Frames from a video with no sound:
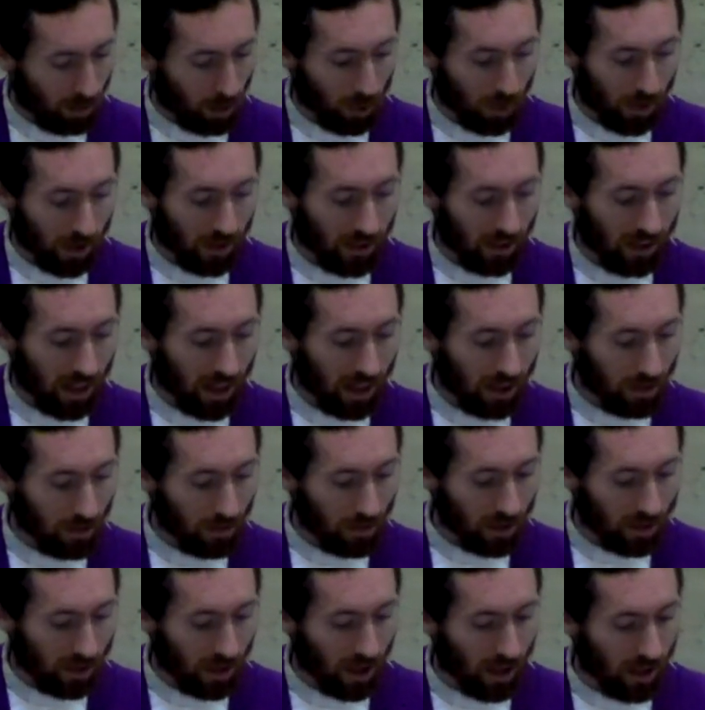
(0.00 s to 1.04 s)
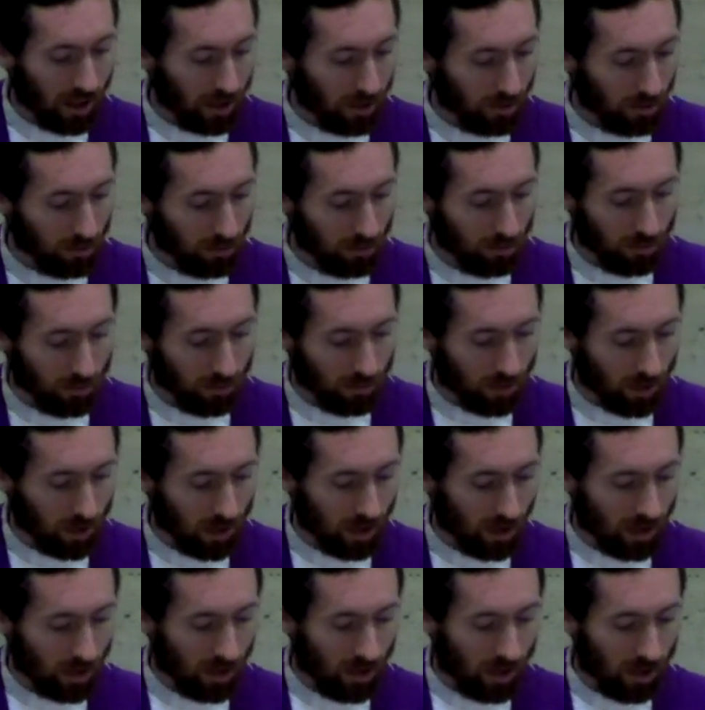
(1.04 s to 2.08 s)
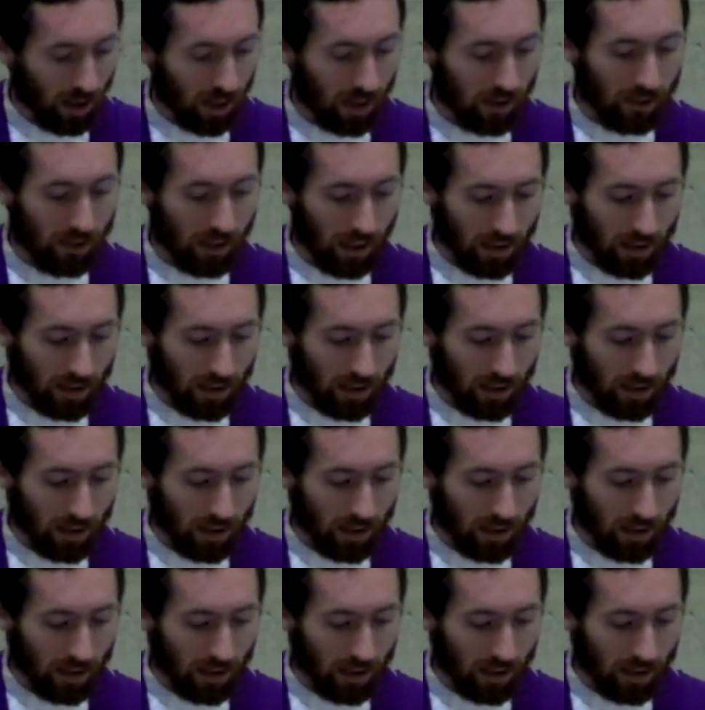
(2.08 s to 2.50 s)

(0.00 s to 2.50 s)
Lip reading: both at the end of the time, his